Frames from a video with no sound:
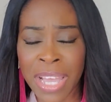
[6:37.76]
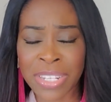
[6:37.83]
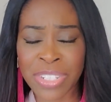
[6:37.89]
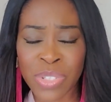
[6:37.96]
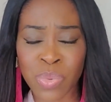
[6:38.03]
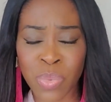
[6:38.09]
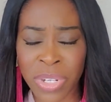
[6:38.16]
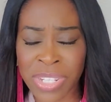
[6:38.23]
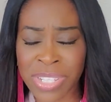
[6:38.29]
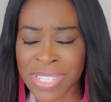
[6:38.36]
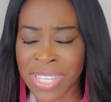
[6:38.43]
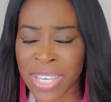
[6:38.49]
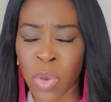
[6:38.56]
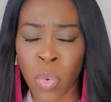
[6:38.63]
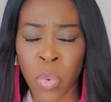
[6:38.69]
I just want to
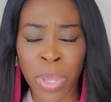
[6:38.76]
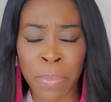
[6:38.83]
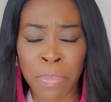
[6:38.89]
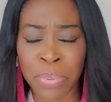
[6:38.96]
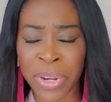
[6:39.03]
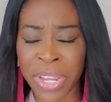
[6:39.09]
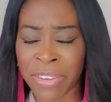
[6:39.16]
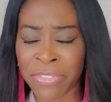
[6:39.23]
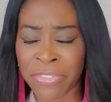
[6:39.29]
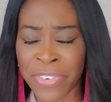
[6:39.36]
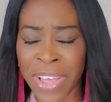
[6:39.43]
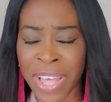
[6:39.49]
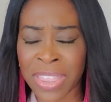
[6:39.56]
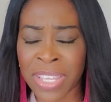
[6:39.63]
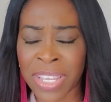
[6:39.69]
say a quick prayer.
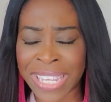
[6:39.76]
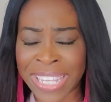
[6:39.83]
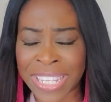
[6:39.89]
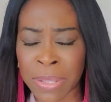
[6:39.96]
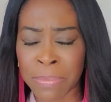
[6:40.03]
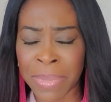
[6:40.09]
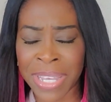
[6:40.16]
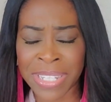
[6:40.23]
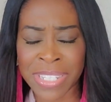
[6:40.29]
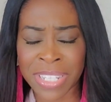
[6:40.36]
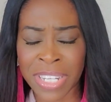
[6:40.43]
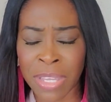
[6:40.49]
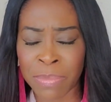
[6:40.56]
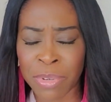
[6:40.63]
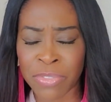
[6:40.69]
Father, in the mighty
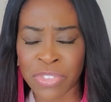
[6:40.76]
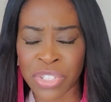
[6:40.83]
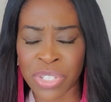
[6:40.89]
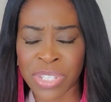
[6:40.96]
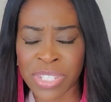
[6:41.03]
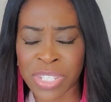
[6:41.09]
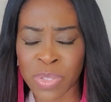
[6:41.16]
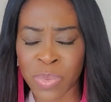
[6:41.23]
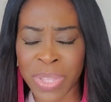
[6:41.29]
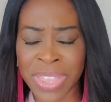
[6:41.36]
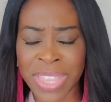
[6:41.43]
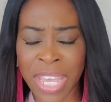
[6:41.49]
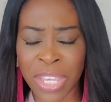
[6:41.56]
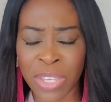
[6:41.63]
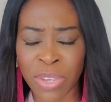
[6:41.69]
name of Jesus, we
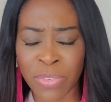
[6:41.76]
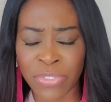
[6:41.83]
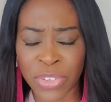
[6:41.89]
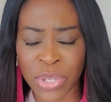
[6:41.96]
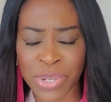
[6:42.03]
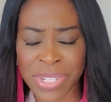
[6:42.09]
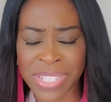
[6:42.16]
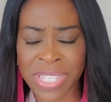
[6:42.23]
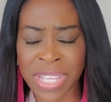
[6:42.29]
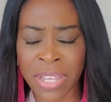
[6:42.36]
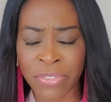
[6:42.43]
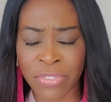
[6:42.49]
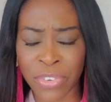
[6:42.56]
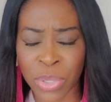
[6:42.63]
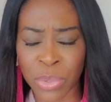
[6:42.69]
thank you for your
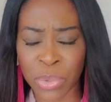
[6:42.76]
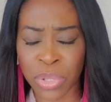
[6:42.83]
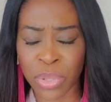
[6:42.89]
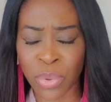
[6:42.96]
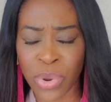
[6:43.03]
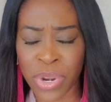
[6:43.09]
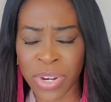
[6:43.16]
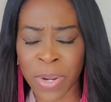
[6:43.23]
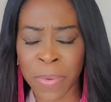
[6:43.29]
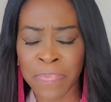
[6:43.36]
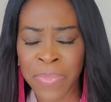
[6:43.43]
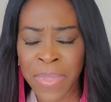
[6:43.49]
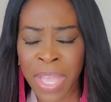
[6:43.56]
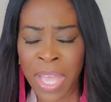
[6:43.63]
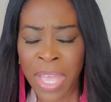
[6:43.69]
son, for your daughter.
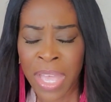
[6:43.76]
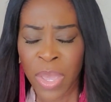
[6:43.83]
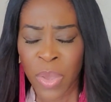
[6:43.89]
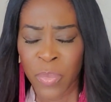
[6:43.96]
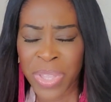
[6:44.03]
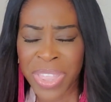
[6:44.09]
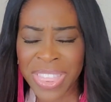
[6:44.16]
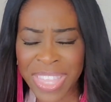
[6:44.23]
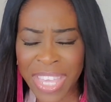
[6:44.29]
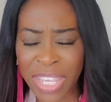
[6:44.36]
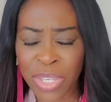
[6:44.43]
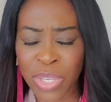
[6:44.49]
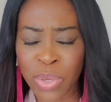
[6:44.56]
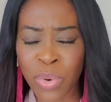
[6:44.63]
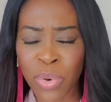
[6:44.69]
We
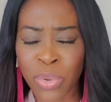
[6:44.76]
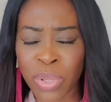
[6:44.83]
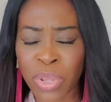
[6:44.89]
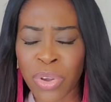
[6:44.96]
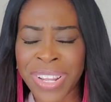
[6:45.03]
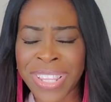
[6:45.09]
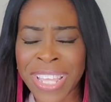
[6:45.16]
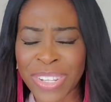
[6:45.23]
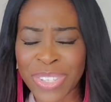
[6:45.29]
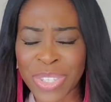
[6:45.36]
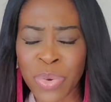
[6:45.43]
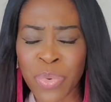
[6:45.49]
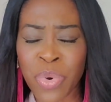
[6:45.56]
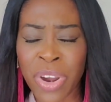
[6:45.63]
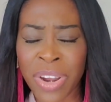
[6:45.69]
thank you, O Lord, that
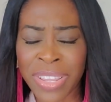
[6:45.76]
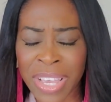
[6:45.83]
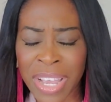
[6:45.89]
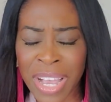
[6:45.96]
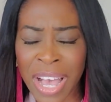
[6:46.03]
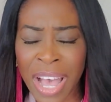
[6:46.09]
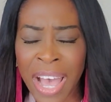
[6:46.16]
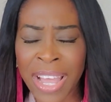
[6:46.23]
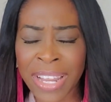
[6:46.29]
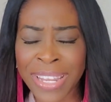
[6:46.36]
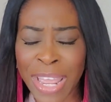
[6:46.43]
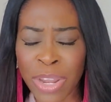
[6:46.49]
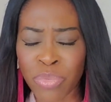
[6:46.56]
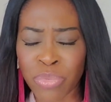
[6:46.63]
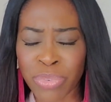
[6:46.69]
you are the God
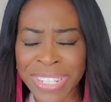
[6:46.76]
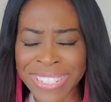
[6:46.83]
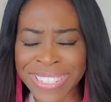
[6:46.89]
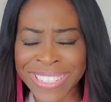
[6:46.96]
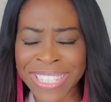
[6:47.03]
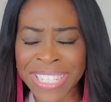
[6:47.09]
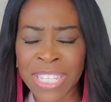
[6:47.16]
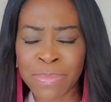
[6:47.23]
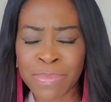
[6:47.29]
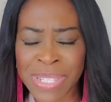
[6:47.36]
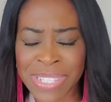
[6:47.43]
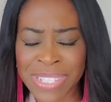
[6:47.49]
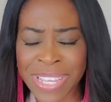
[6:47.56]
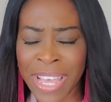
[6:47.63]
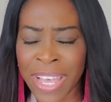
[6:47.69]
that
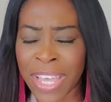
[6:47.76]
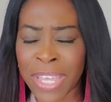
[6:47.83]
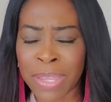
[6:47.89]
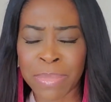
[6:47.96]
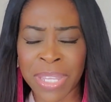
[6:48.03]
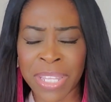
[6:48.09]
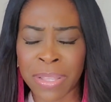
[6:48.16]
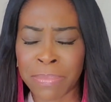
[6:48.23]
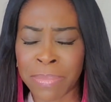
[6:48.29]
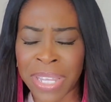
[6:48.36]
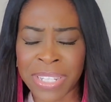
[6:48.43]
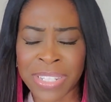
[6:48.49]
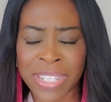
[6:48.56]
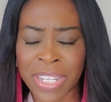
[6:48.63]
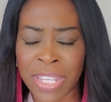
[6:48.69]
redeems time in the
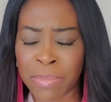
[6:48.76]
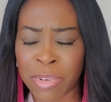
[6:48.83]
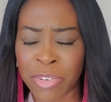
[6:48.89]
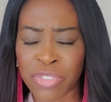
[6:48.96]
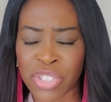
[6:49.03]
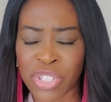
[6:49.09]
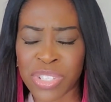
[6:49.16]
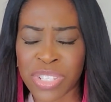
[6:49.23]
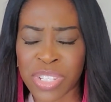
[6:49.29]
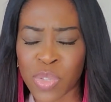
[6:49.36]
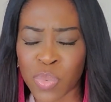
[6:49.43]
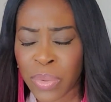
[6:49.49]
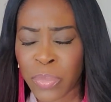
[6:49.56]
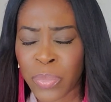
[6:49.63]
mighty name of Jesus.